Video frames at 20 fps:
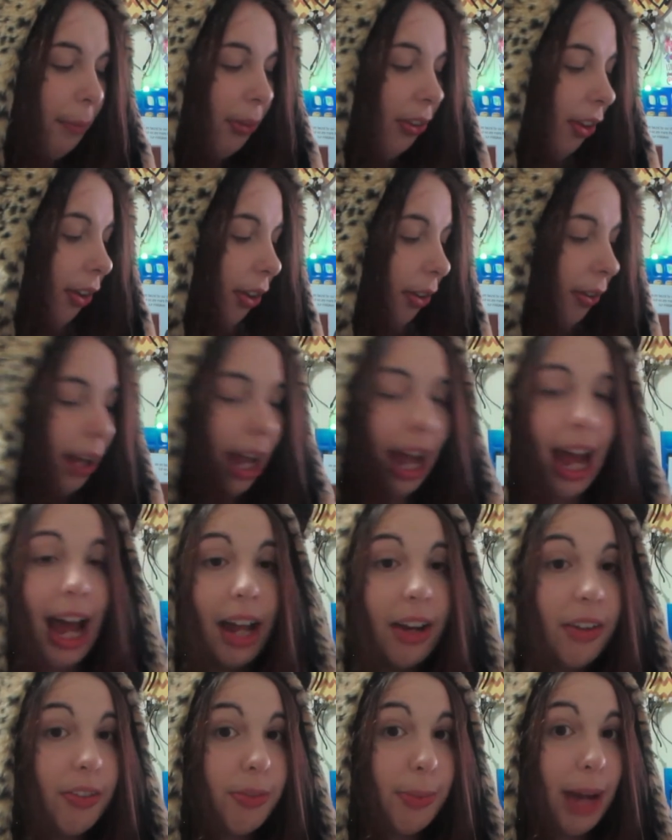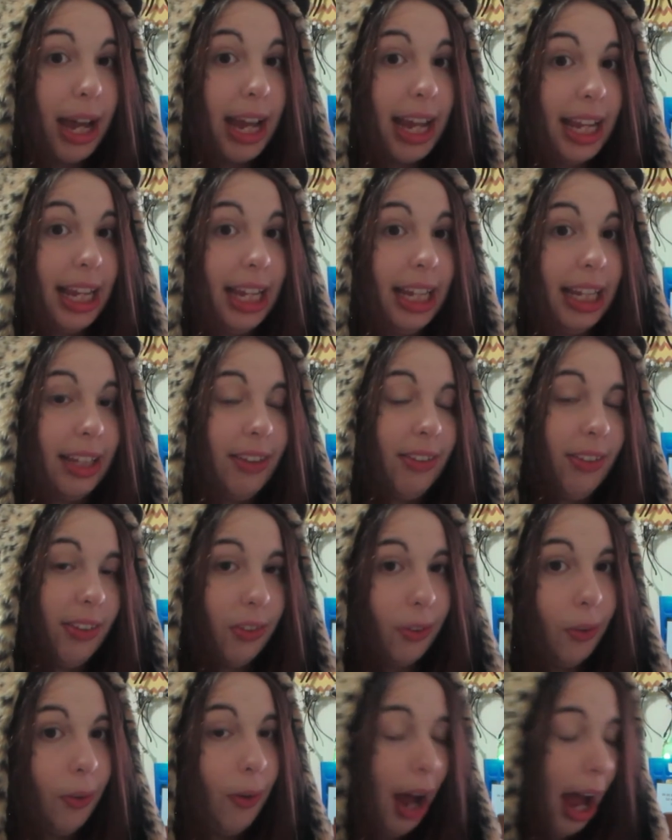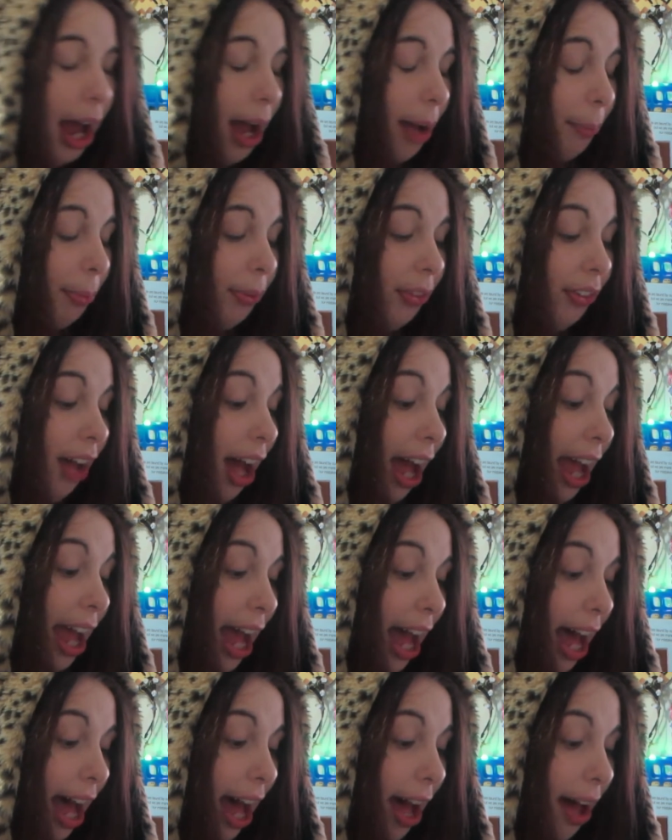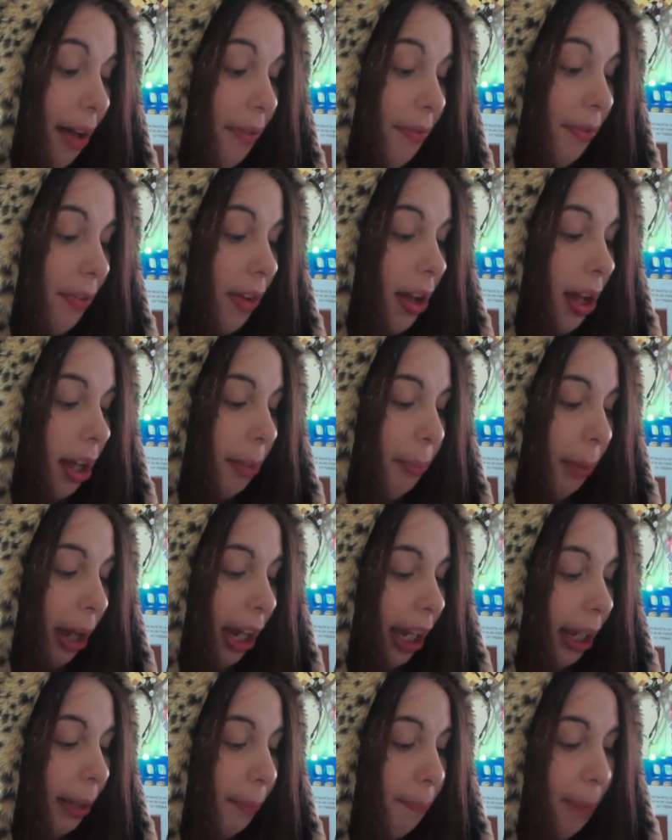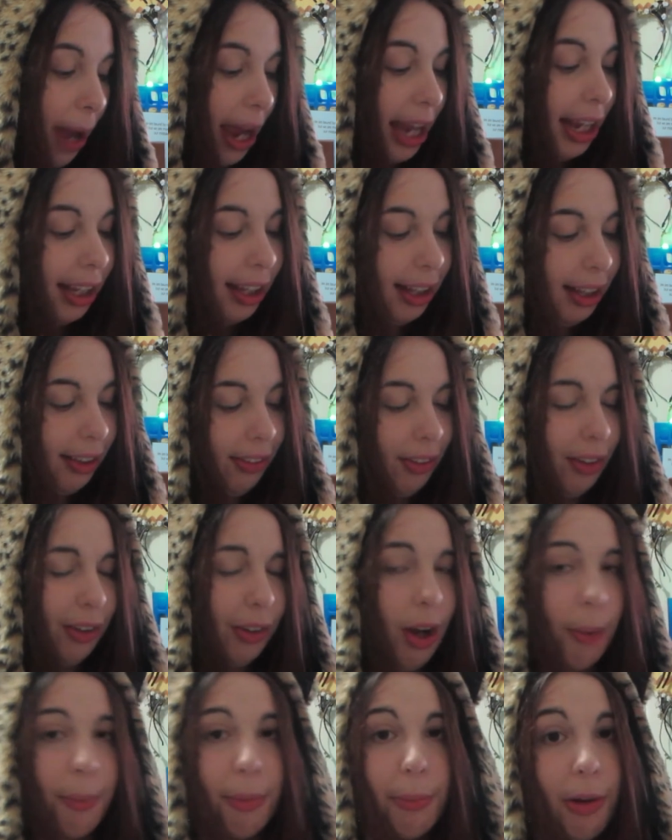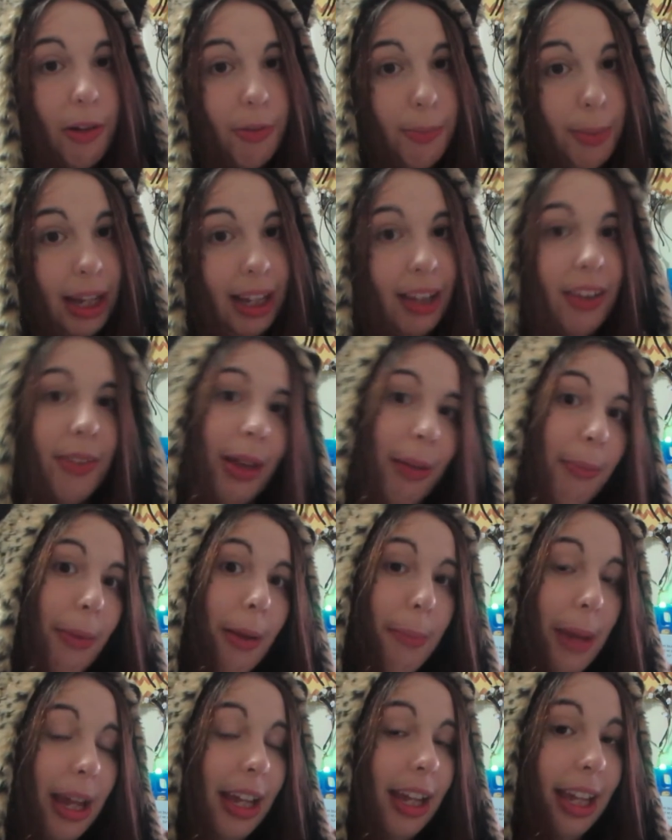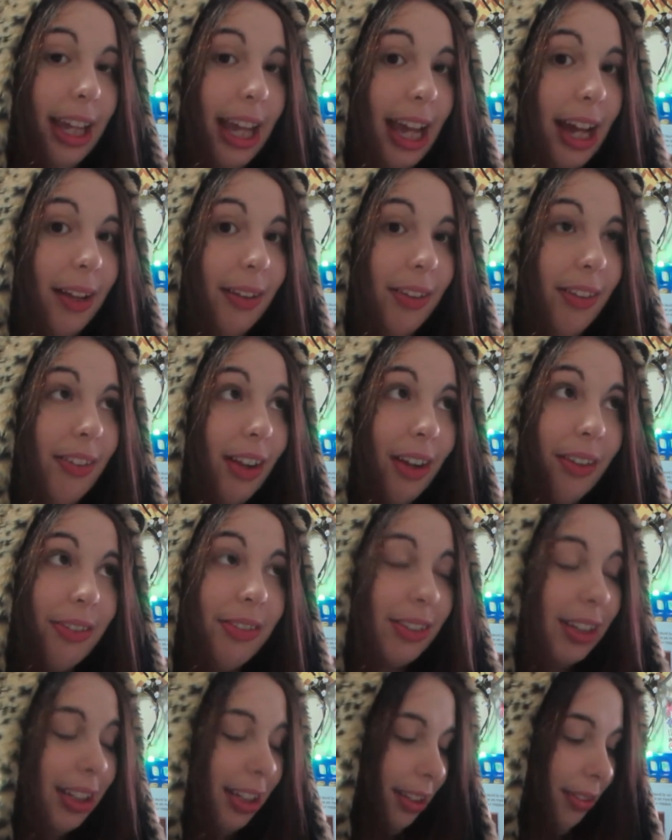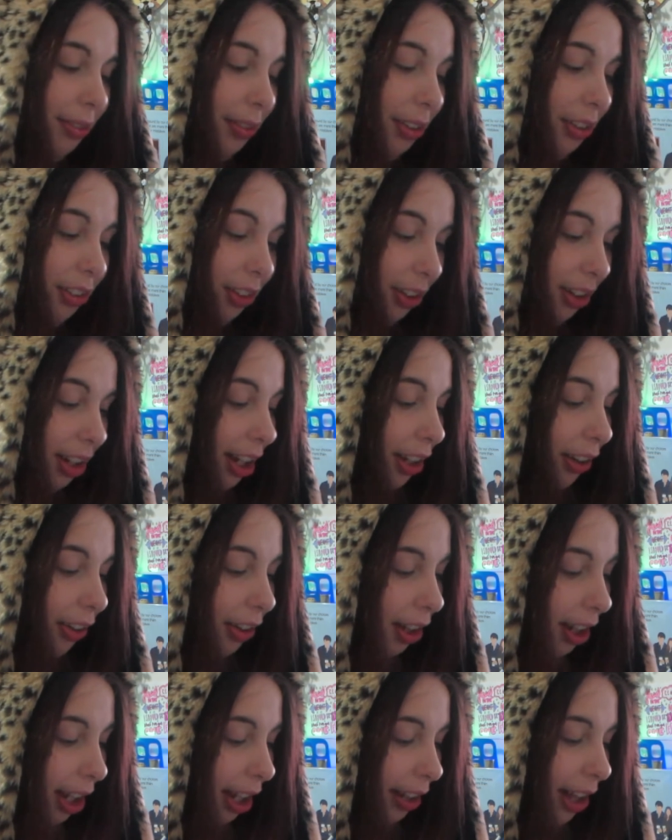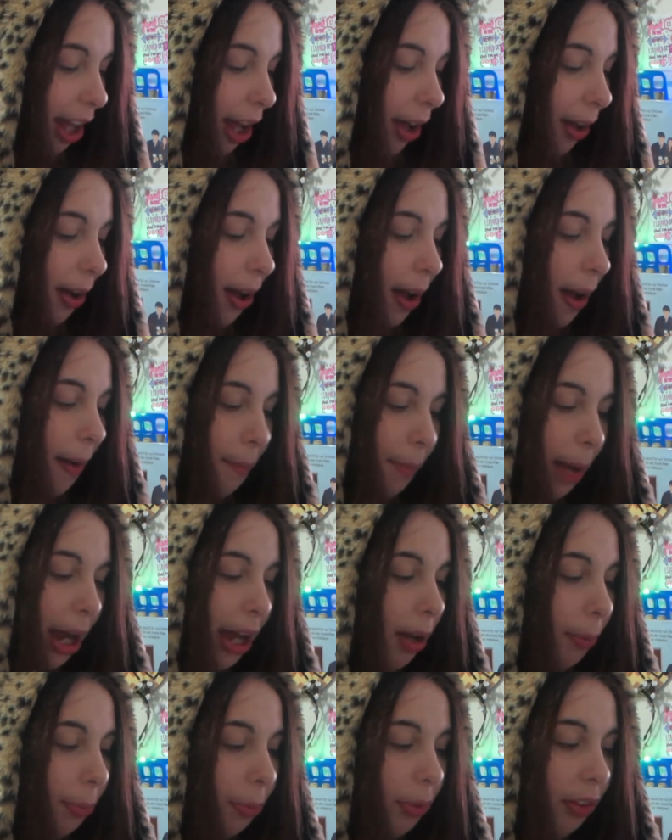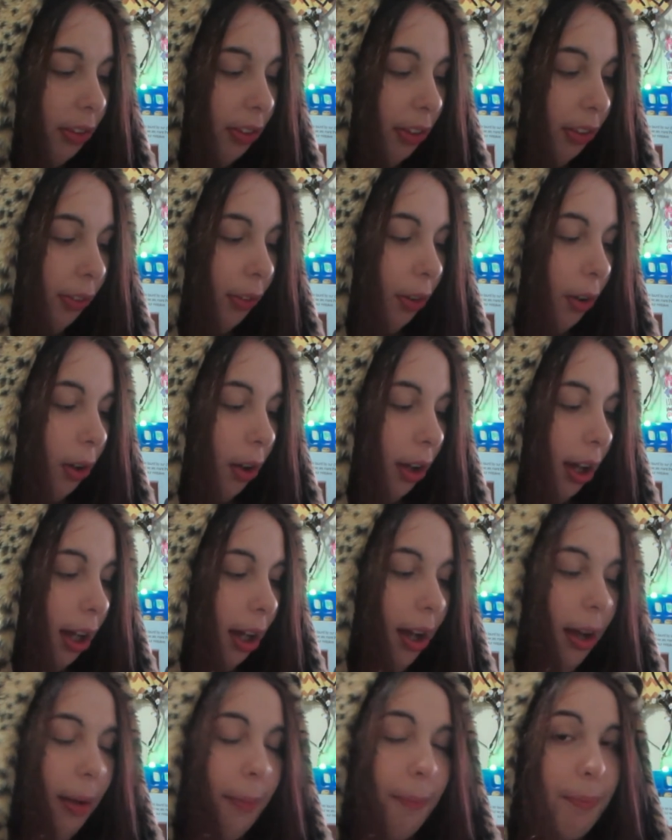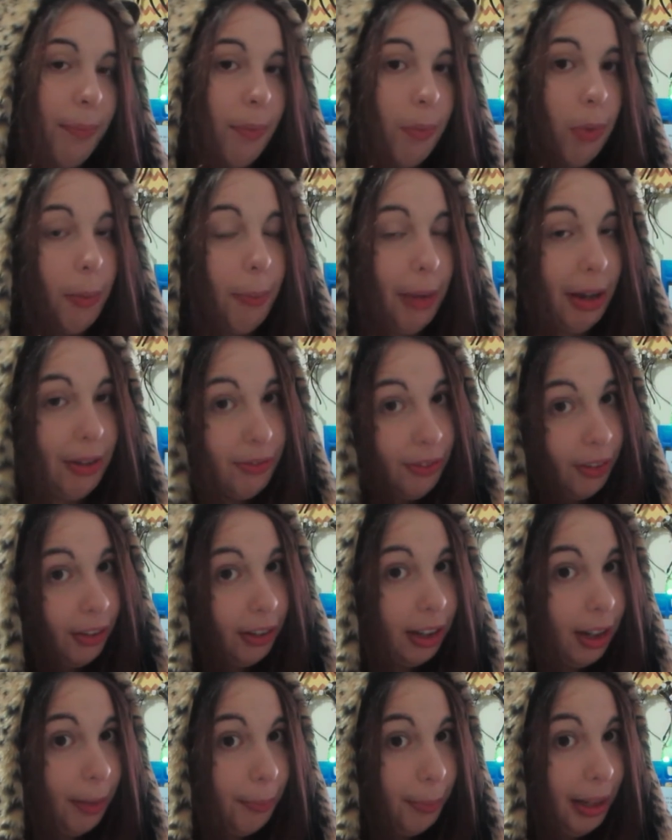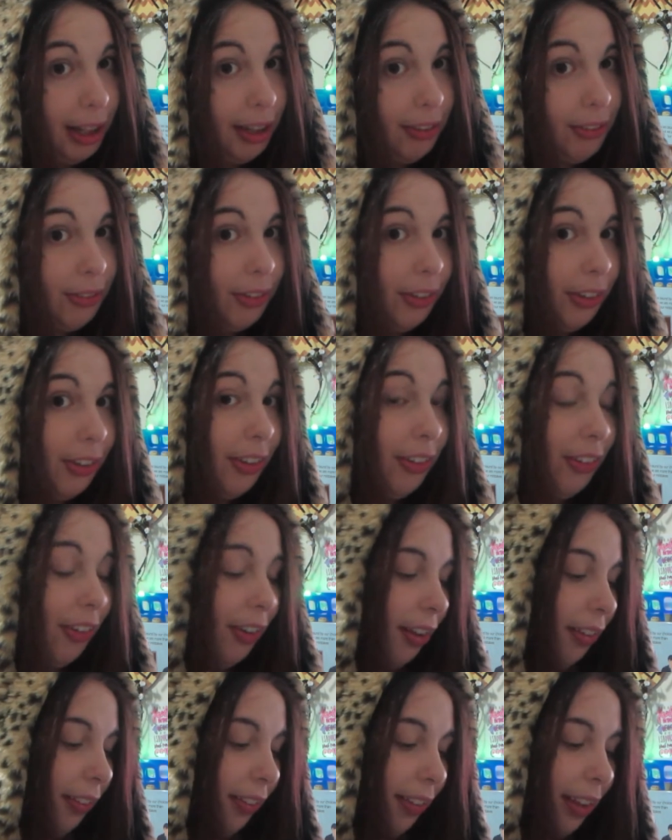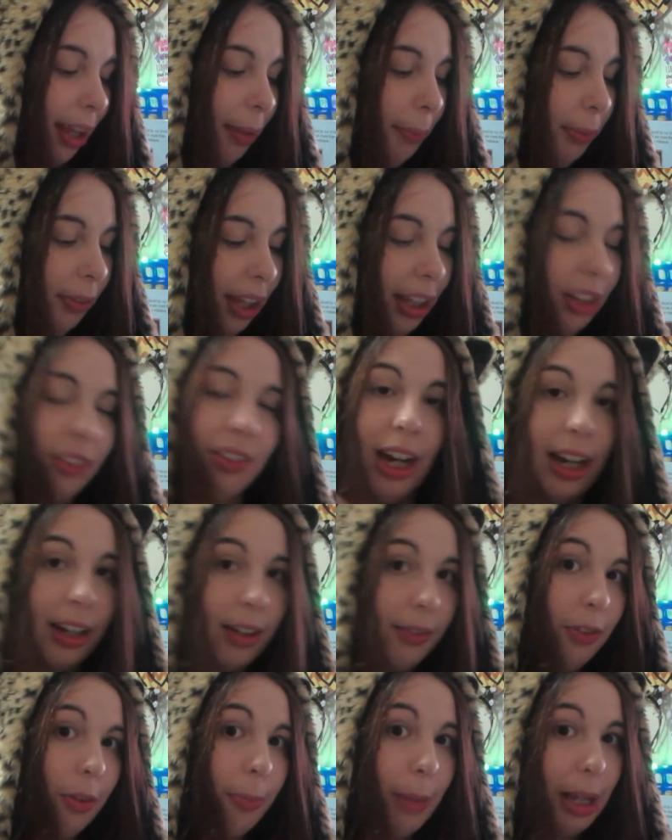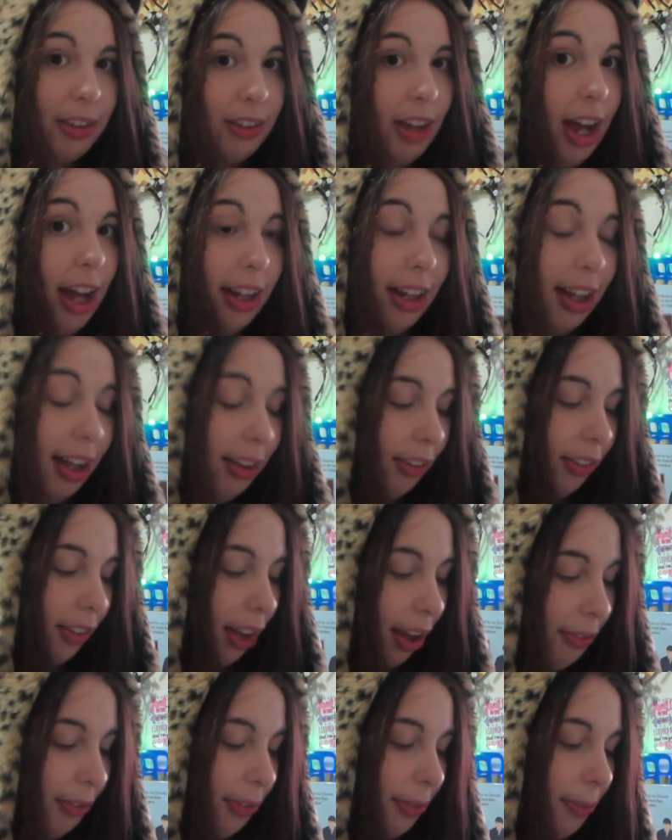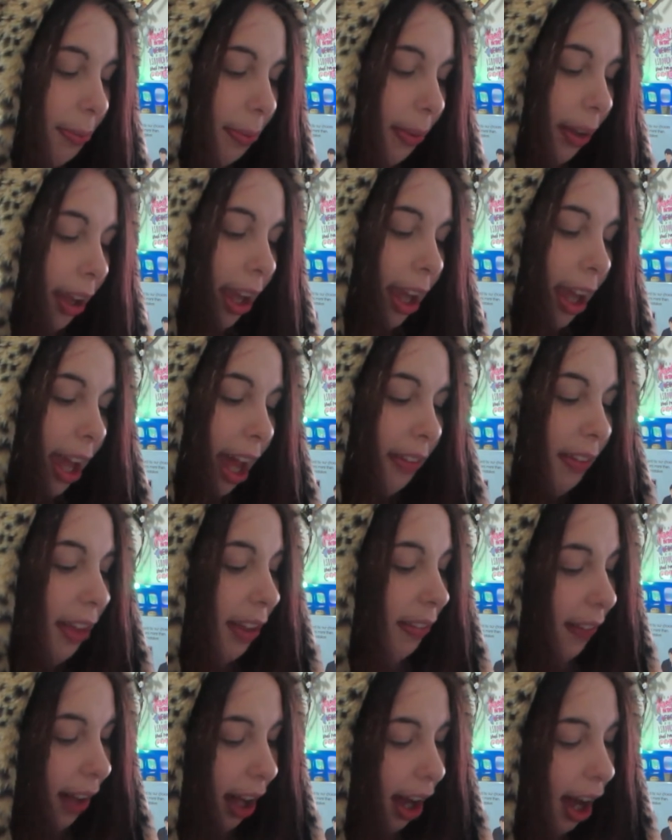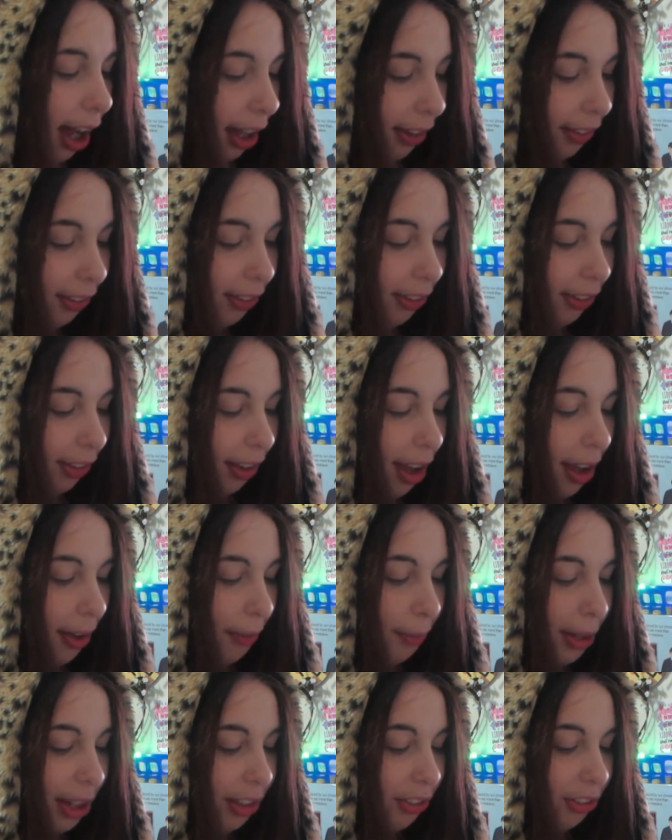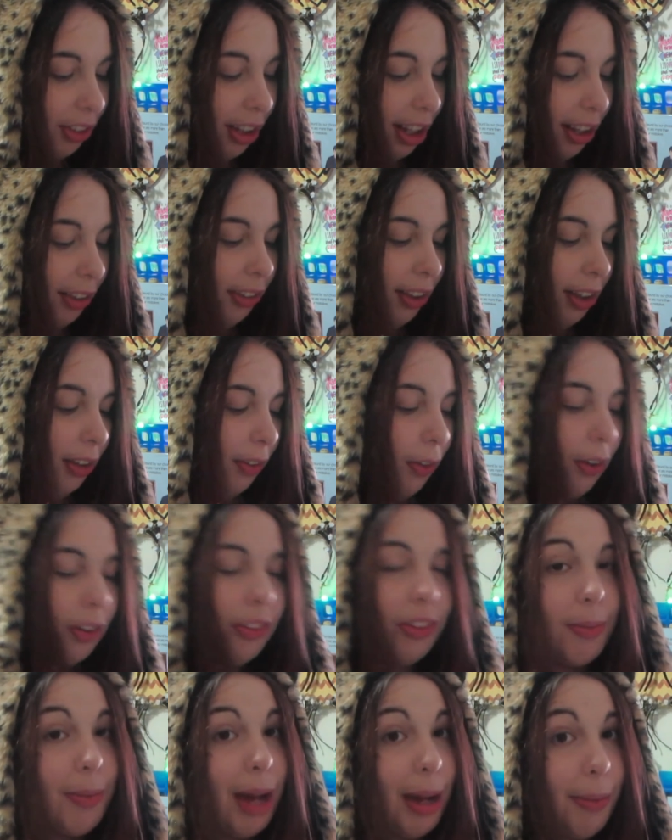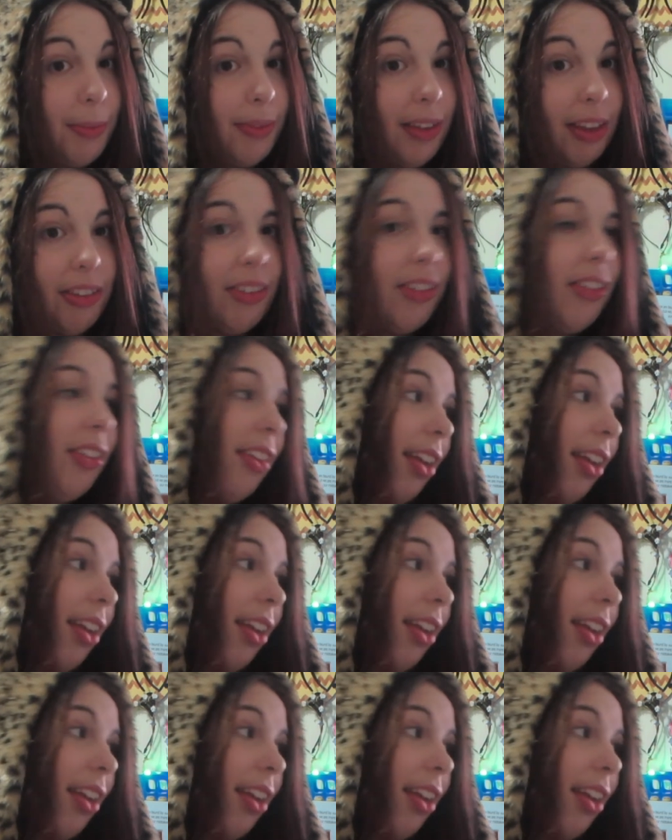So out of my store apps, I have my bank. So Commonwealth Bank is like my bank account stuff, which you don't need to go into detail. My Optus is what my phone company is through, so it keeps like track of all my data and stuff. And then the Hunt, which is an awesome app. This is